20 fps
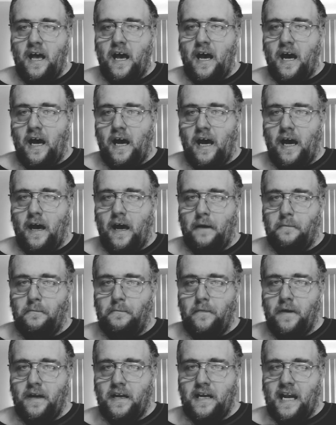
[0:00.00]

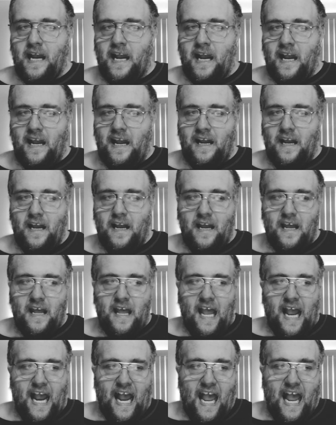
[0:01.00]
Um, it,
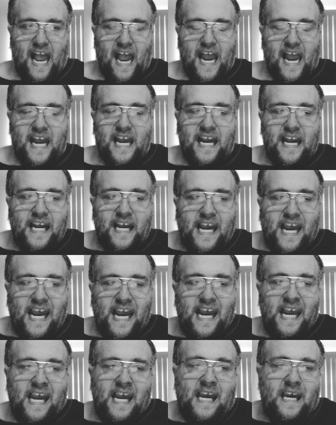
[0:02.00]

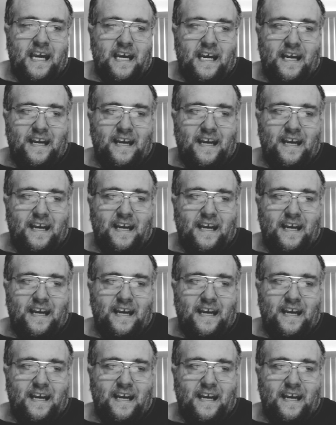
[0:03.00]
he,